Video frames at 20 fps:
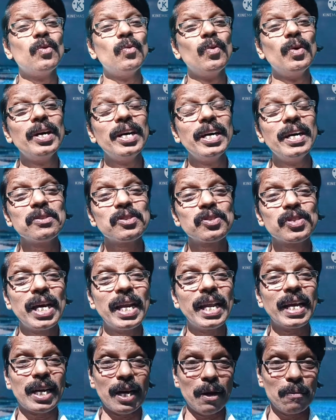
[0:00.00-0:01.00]
waves
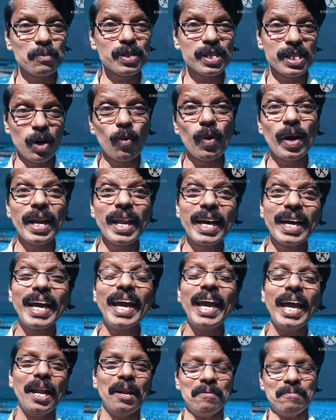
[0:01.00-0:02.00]
that comes now and
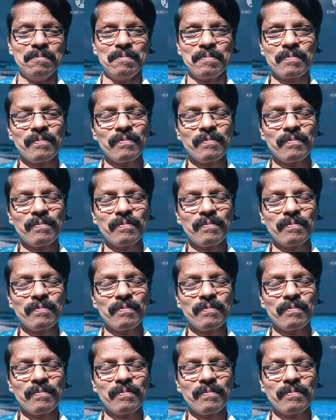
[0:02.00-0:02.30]
again.